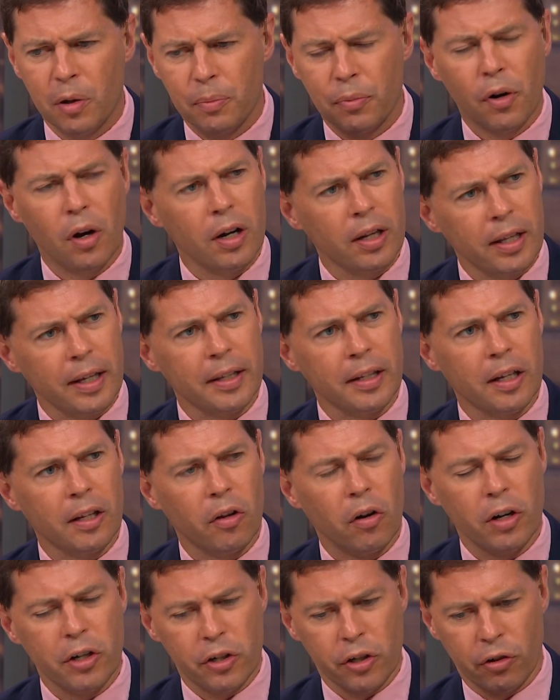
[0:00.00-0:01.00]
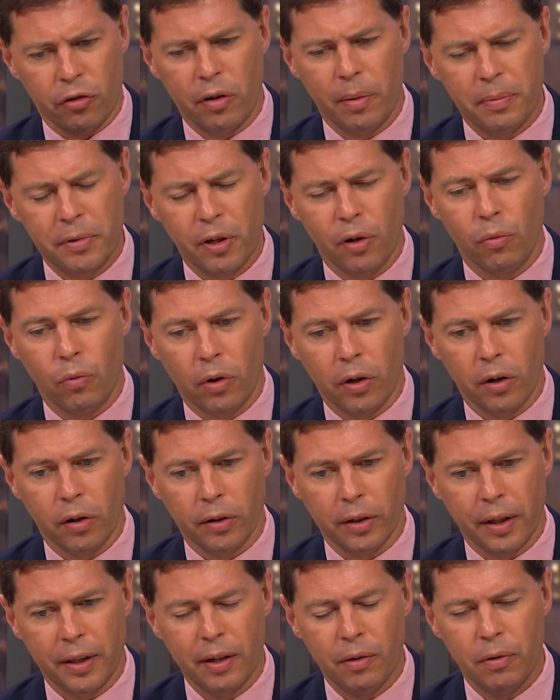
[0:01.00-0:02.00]
more broadly in the larger crypto
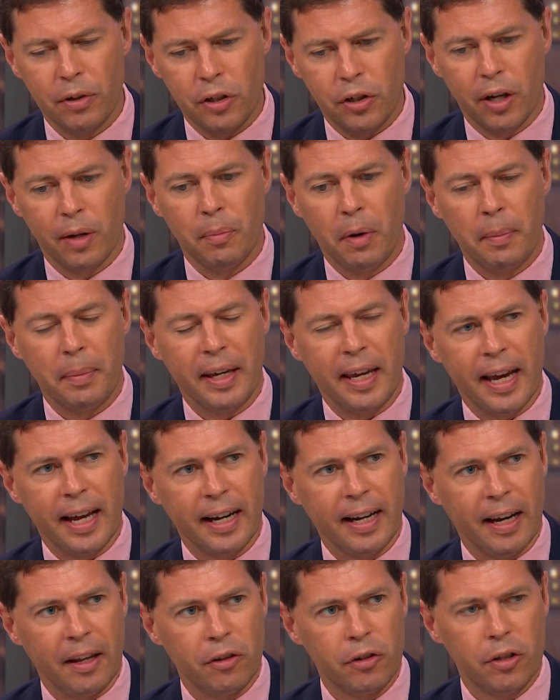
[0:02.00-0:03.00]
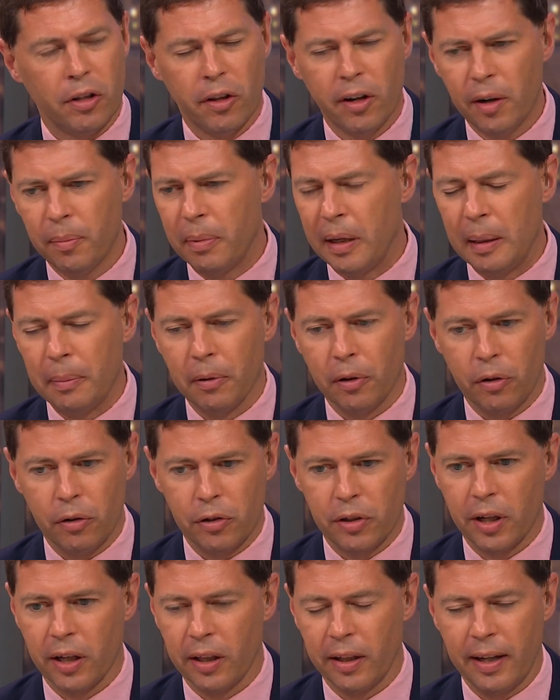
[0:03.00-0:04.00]
world, I think what Jen might be getting at, there's a lot of people who
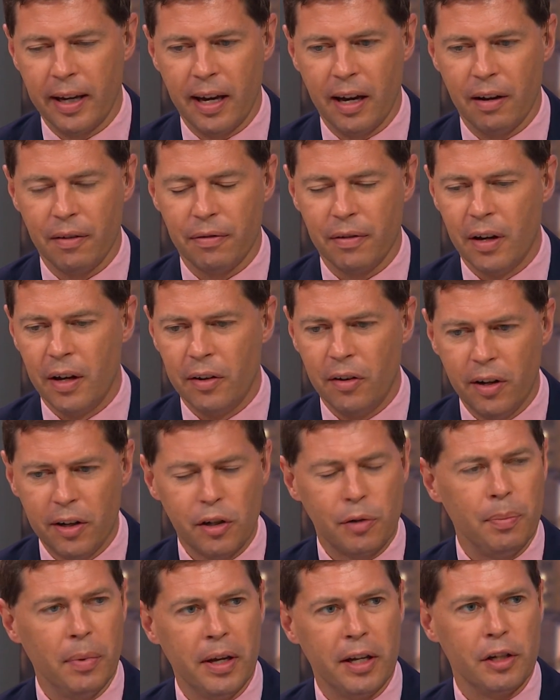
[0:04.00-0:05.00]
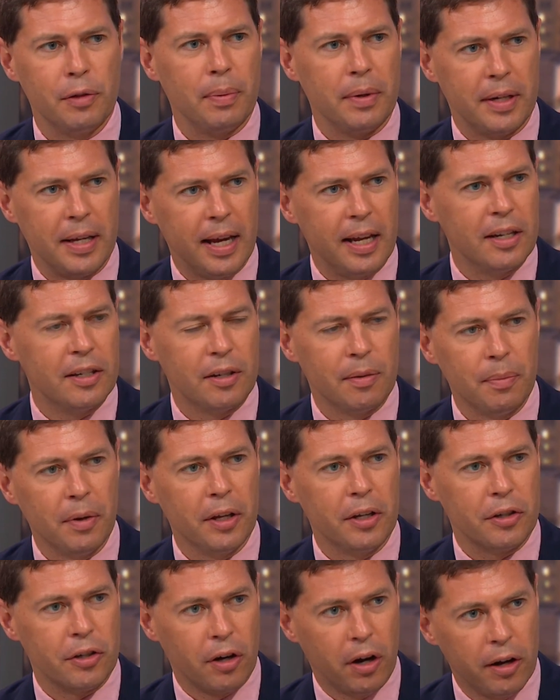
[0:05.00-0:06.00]
suddenly have not just millions, but tens of
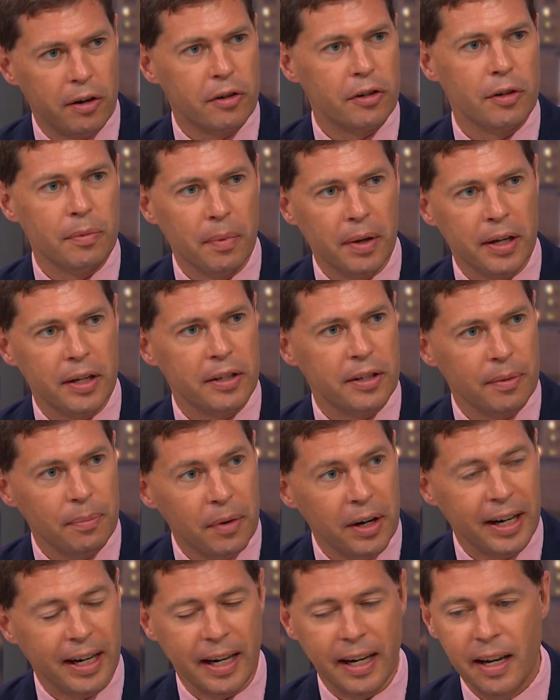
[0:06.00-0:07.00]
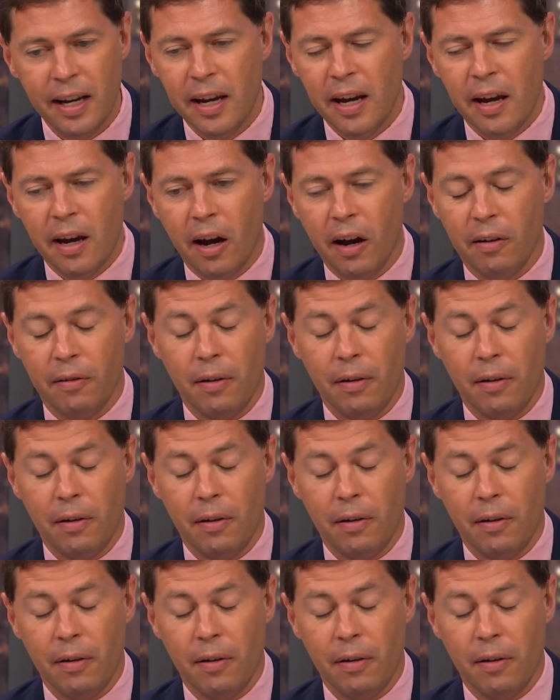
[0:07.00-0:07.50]
millions or hundreds of millions of money, yeah.